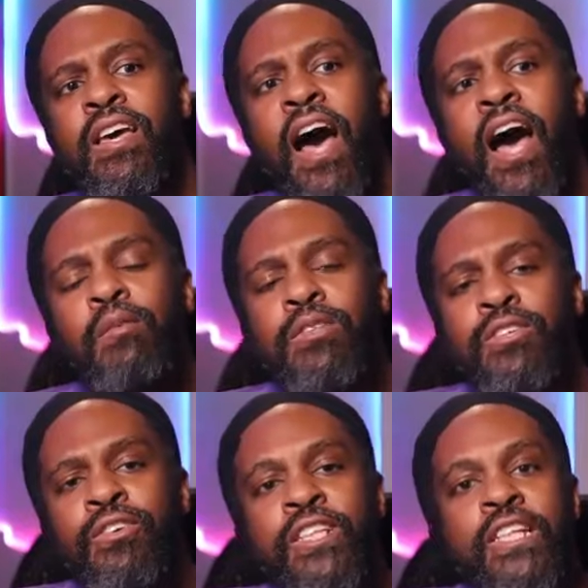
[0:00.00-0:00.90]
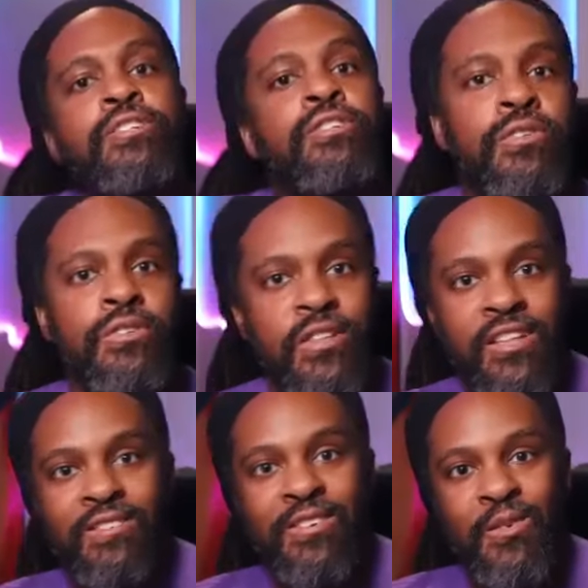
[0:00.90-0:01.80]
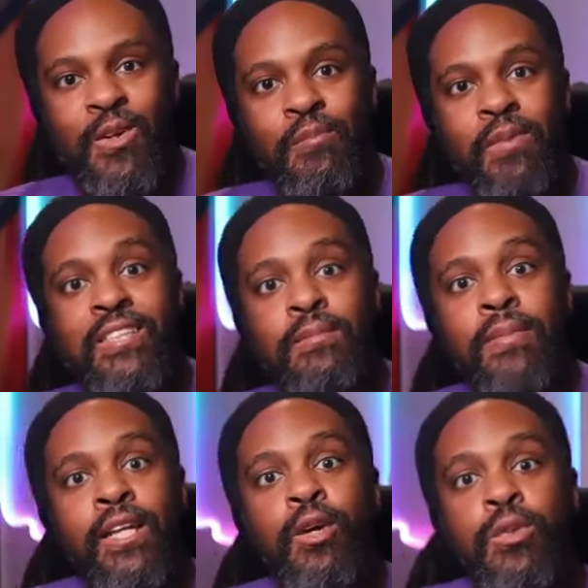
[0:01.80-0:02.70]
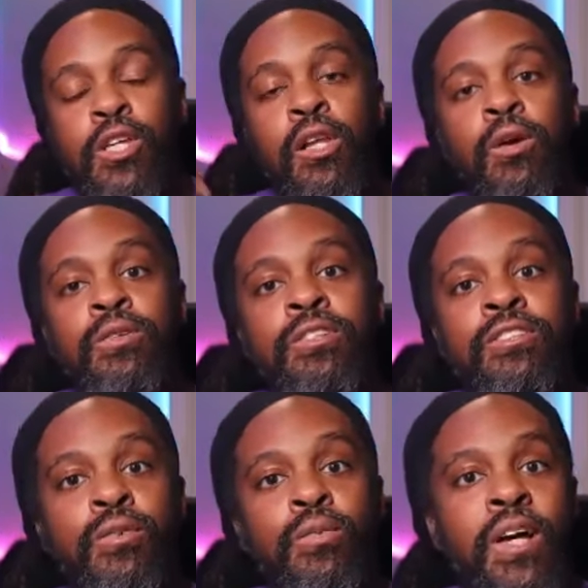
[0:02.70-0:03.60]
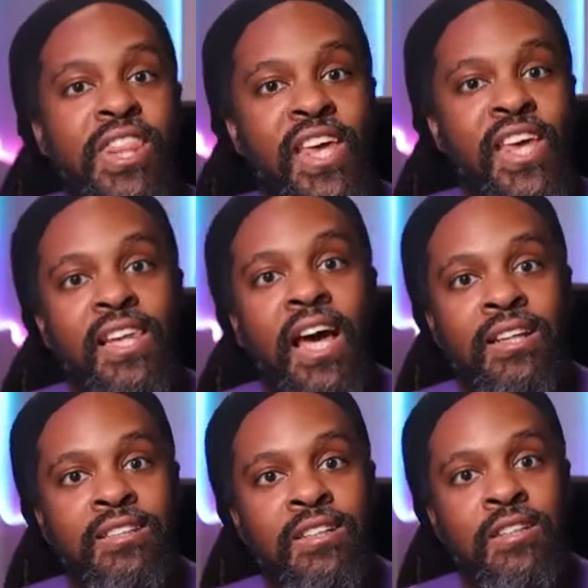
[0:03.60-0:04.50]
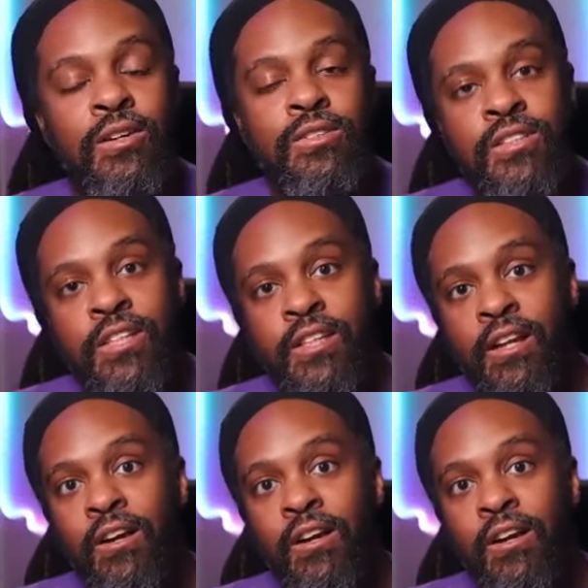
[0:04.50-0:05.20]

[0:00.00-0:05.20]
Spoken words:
I was credentialed, if you will, by somebody who was closer to what they liked, closer to their own